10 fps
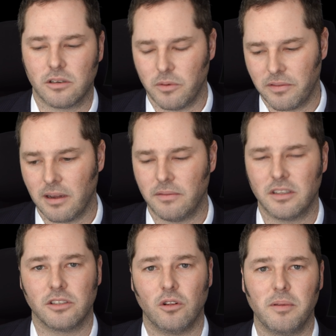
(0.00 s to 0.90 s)
We've covered
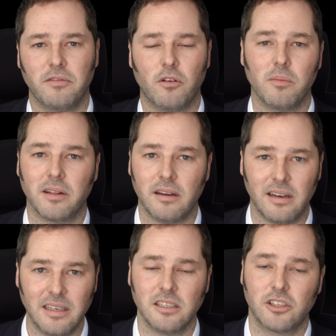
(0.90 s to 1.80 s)
this all before, but there
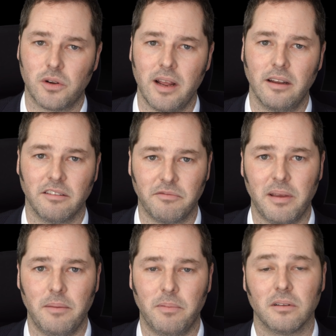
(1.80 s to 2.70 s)
is a trend of
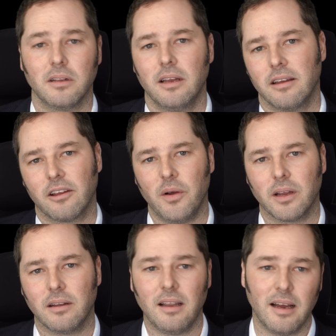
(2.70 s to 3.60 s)
people going
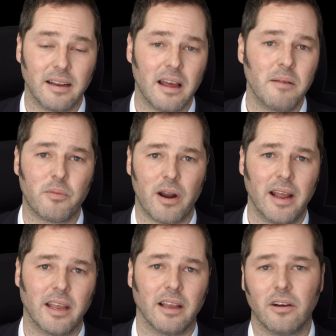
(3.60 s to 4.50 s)
online and
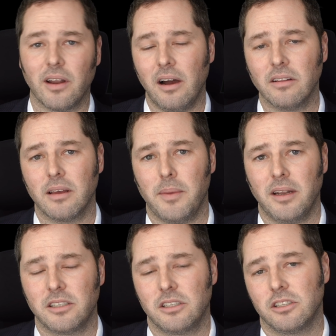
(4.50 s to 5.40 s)
bragging on how they
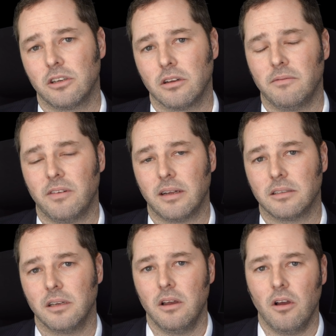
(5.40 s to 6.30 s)
managed to circumvent
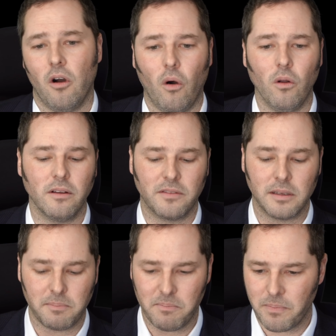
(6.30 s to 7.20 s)
all of the